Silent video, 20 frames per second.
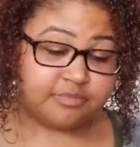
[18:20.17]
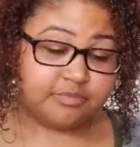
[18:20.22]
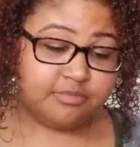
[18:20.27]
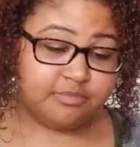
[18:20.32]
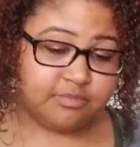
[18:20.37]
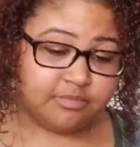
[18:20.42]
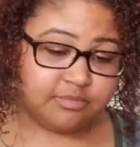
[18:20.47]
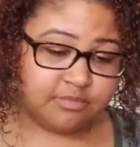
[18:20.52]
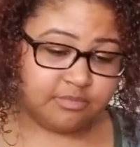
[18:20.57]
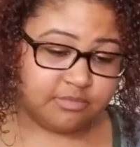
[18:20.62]

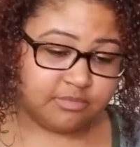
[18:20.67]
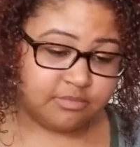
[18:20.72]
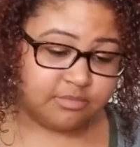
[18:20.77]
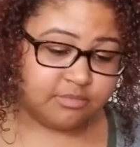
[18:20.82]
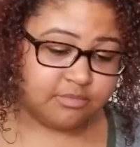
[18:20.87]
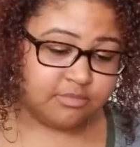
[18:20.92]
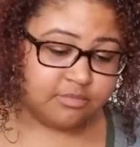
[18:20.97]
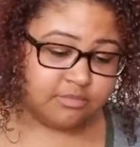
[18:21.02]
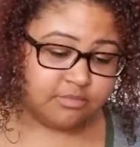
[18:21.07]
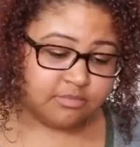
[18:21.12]

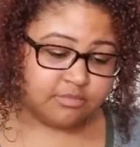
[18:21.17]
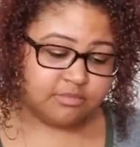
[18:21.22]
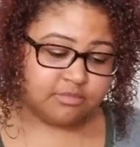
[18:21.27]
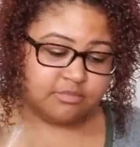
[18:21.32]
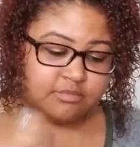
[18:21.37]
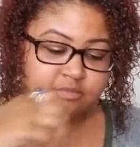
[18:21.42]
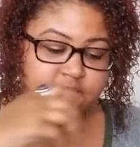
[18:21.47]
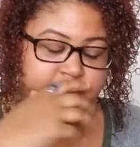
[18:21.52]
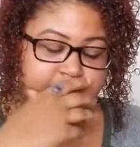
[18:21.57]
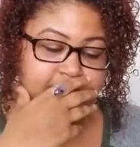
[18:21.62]

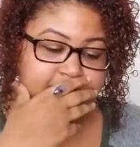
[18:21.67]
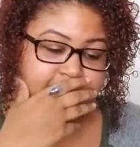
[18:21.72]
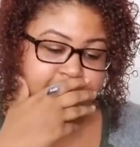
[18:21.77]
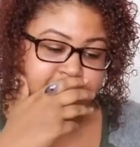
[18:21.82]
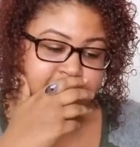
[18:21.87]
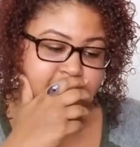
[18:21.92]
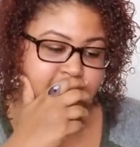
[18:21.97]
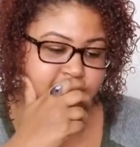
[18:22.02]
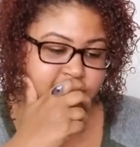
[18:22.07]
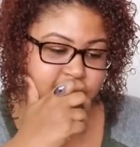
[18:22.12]

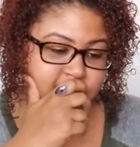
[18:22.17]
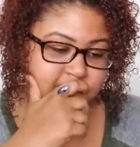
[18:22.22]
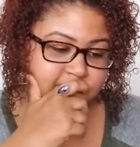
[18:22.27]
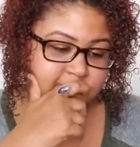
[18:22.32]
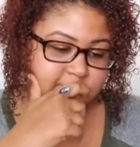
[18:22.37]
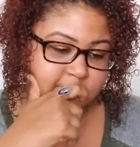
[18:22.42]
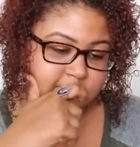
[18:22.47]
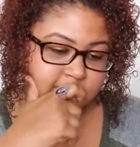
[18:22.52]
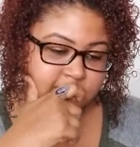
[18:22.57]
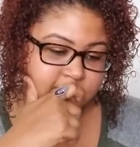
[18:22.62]

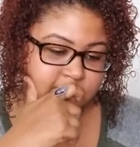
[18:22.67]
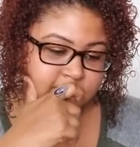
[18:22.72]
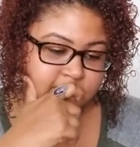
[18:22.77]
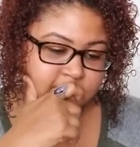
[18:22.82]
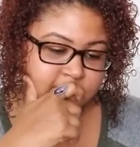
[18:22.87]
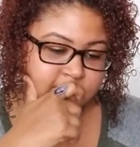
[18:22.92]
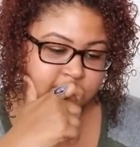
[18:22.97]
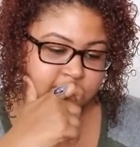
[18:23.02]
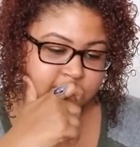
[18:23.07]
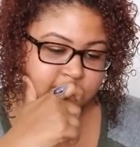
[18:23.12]

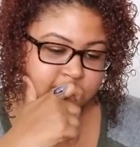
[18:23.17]
(silence)